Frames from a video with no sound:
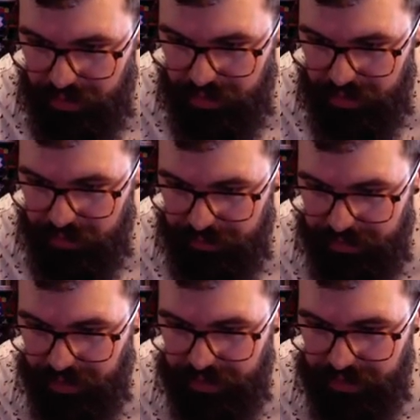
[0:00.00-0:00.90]
So we
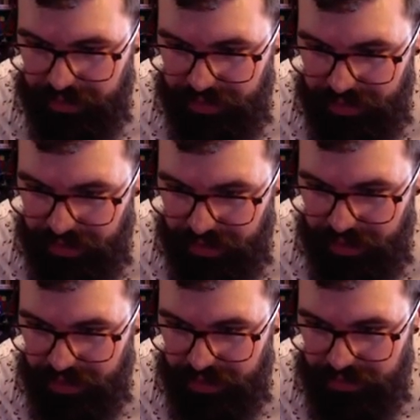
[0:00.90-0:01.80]
got
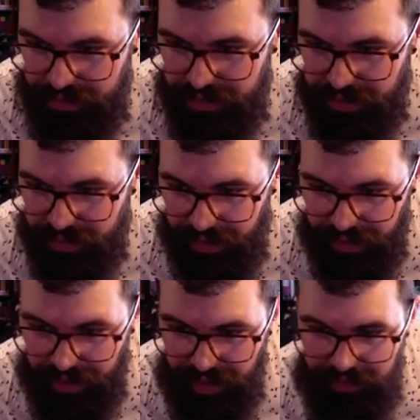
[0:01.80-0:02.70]
Nina's and
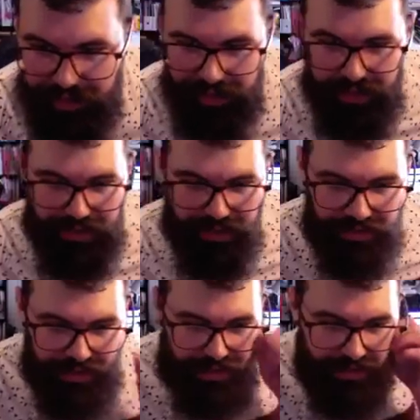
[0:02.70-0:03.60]

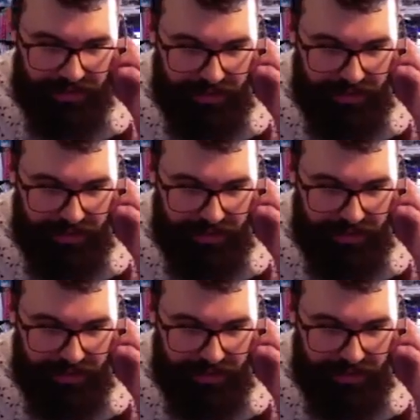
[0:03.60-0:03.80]
Amy's.